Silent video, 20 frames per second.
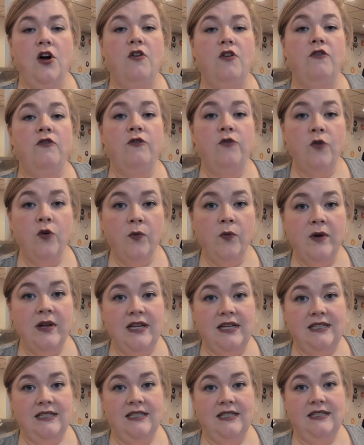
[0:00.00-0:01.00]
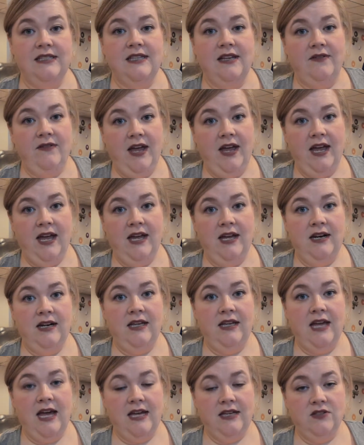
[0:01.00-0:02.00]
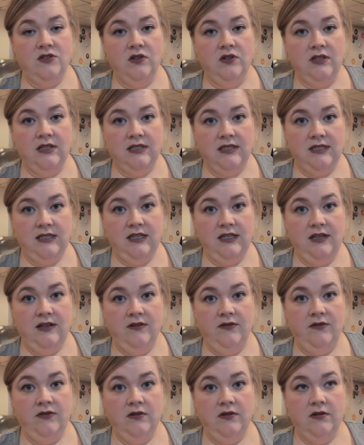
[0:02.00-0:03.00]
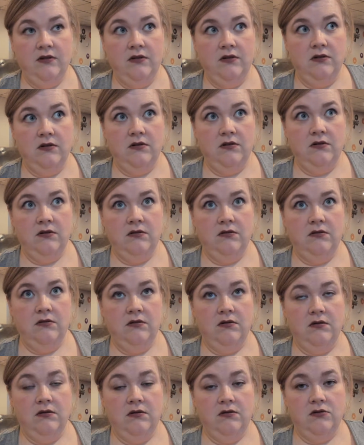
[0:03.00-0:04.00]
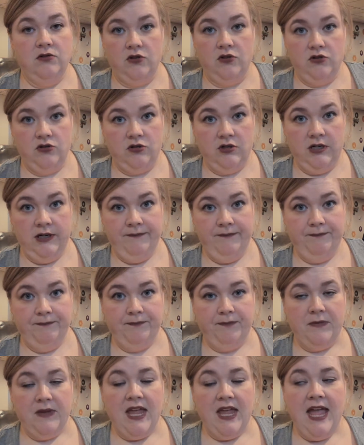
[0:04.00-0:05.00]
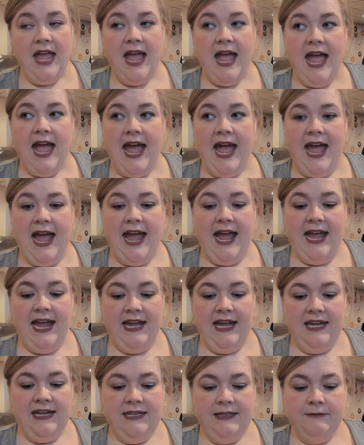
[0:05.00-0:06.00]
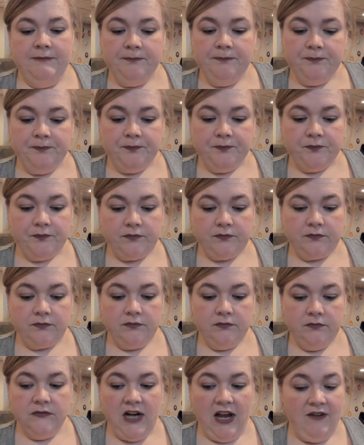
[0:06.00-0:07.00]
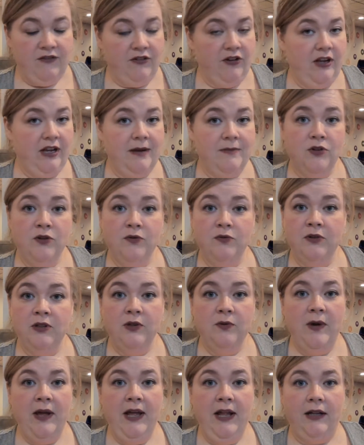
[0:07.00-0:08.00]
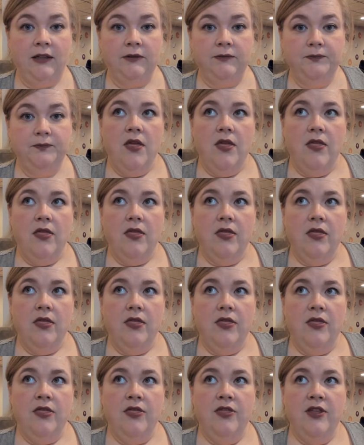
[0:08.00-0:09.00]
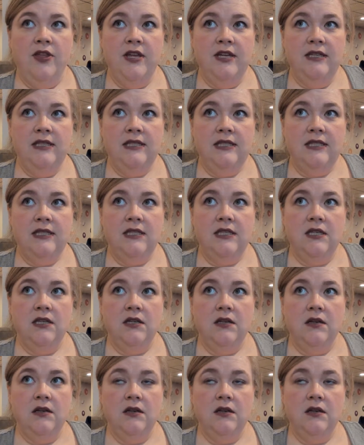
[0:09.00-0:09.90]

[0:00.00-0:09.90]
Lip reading: 4 weeks since I've had gastric sleeve surgery, and I feel like I'm doing really well. This